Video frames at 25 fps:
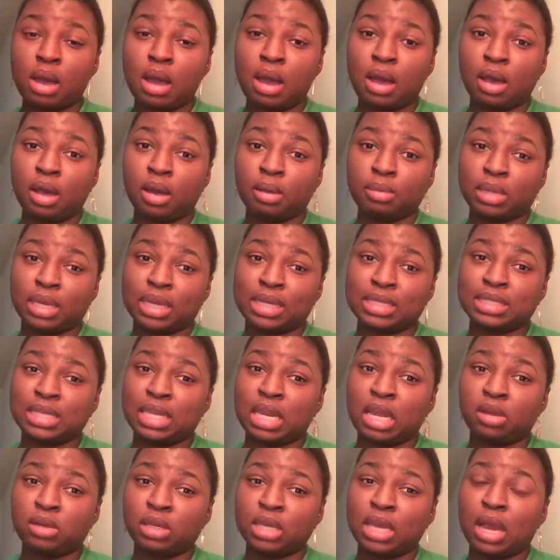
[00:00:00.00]
Like I said,
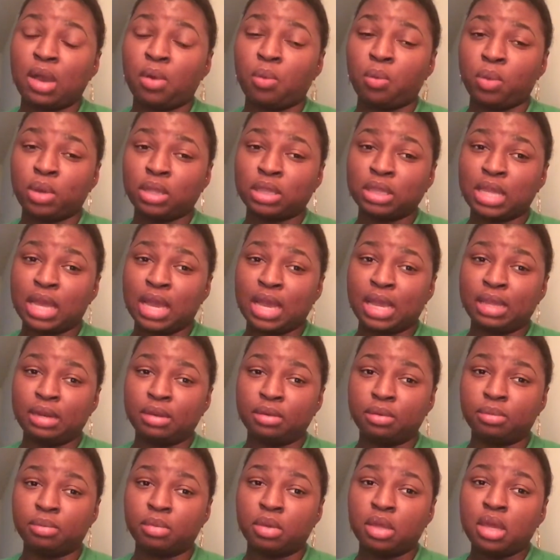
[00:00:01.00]
I only got one
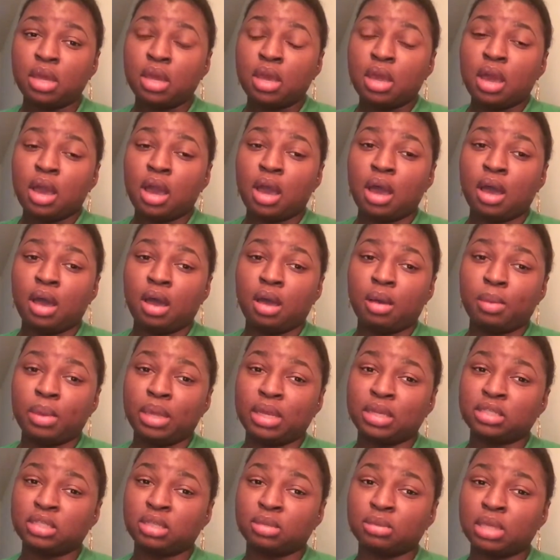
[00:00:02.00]
item,
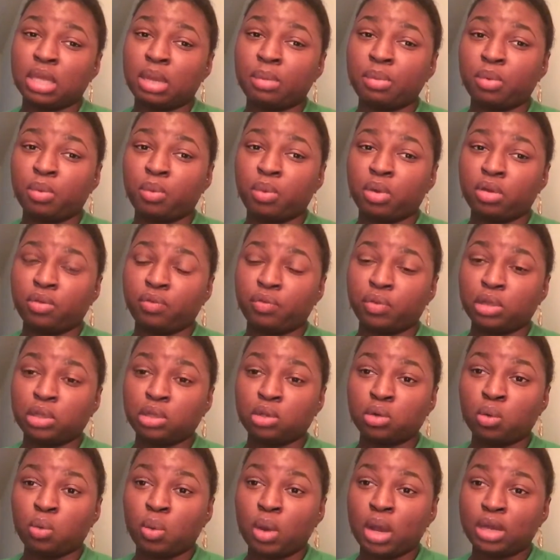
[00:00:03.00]
and it's something I've been wanting for a
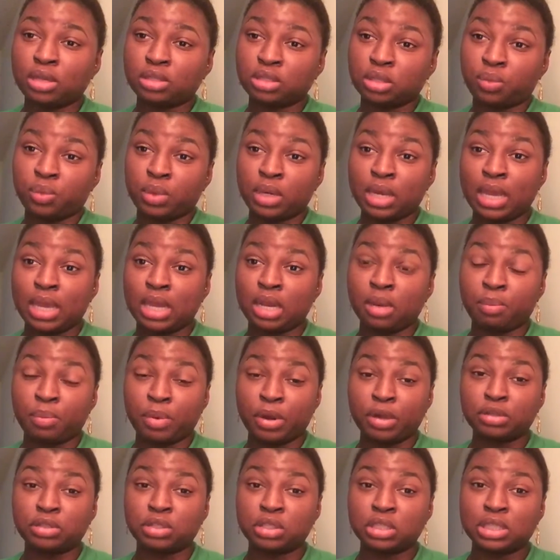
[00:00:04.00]
little while, so I went ahead and
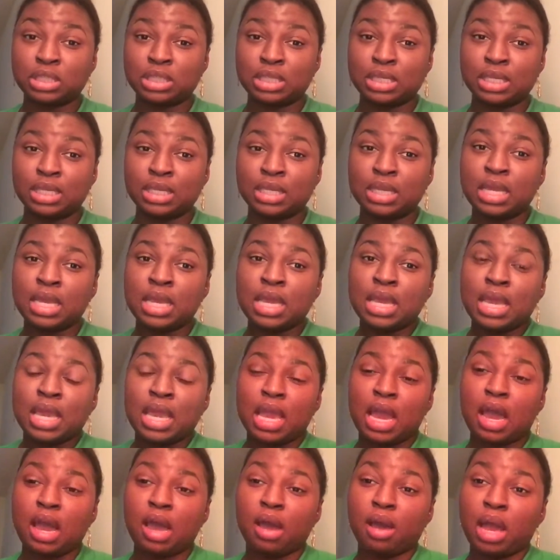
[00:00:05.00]
purchased it.
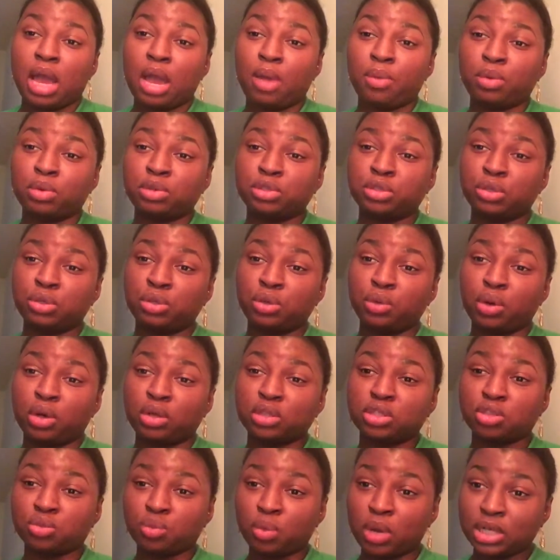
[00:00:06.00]
I will show you all
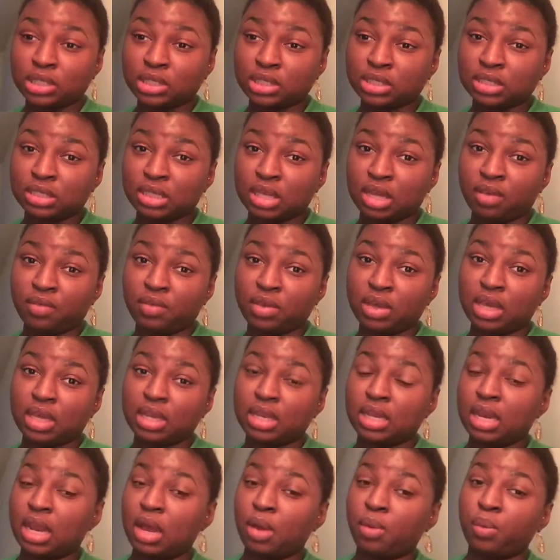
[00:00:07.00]
swatches of it, and
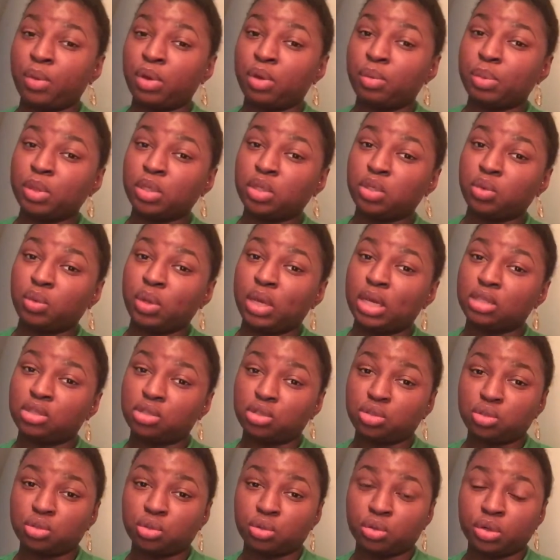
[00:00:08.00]
then I will be doing a
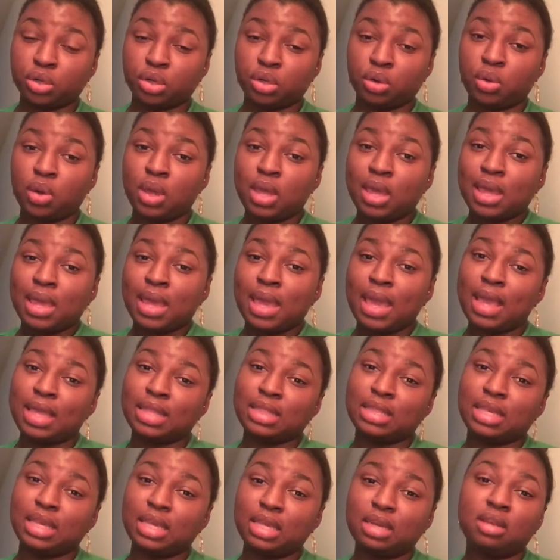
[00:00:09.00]
tutorial at
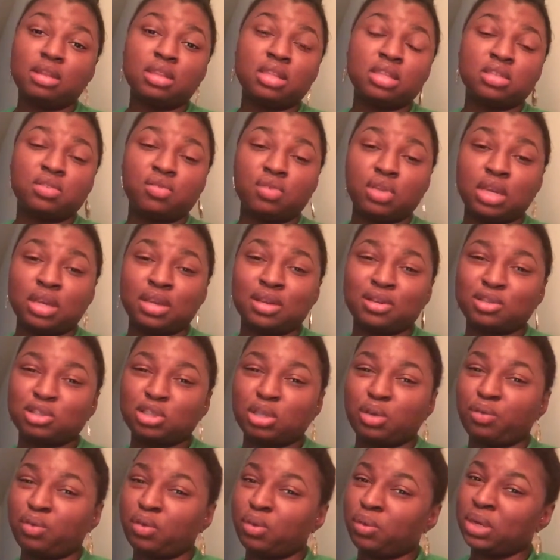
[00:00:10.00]
the end of this video.
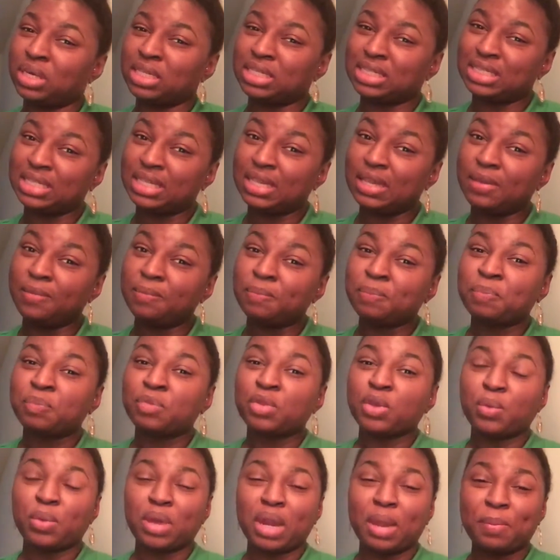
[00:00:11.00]
So if you want to see
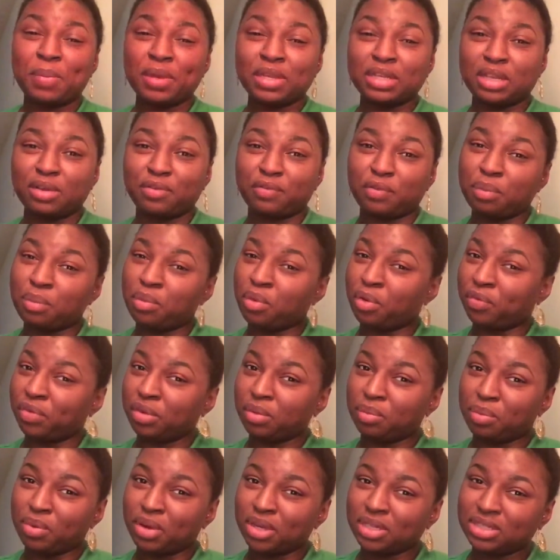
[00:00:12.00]
what I picked up from Morphe
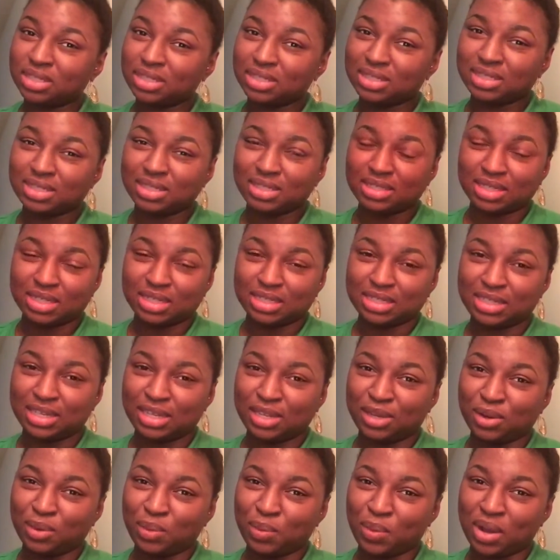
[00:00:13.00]
Brushes, just
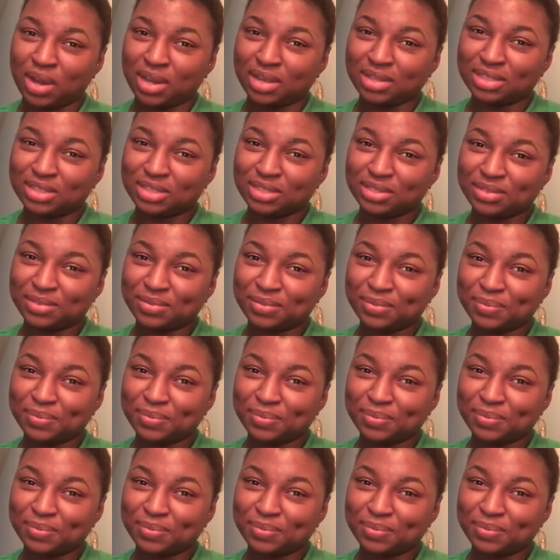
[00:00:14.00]
continue to watch.